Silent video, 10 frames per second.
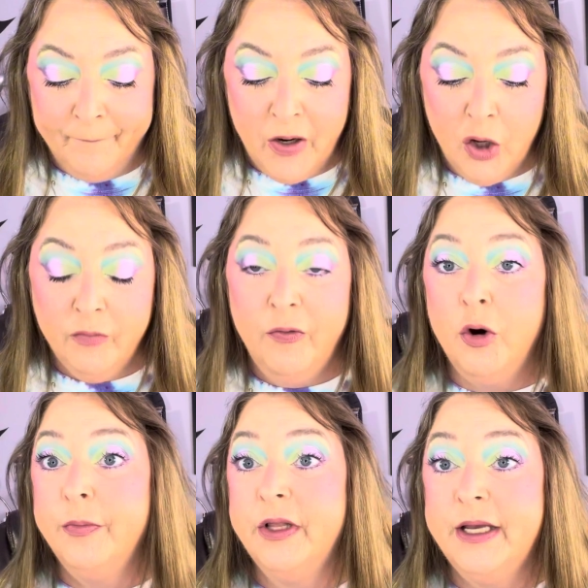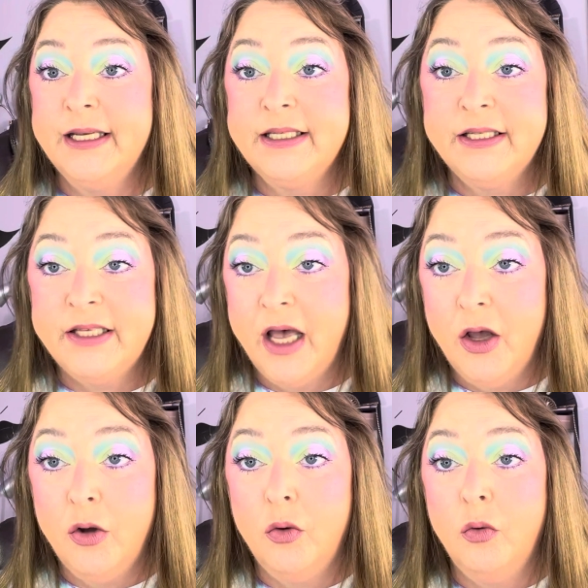Her formula is
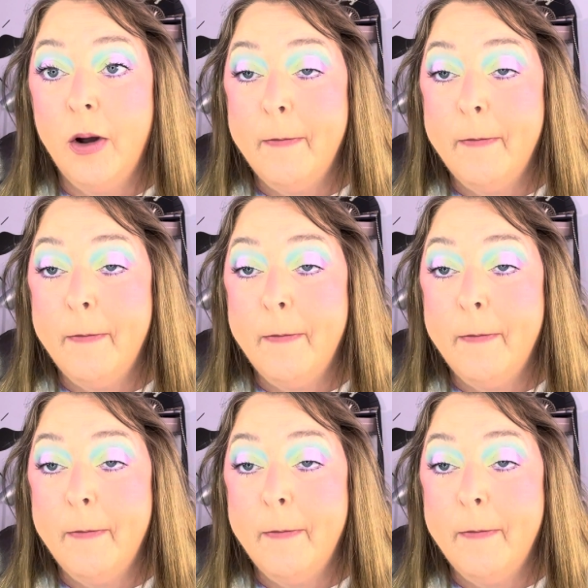so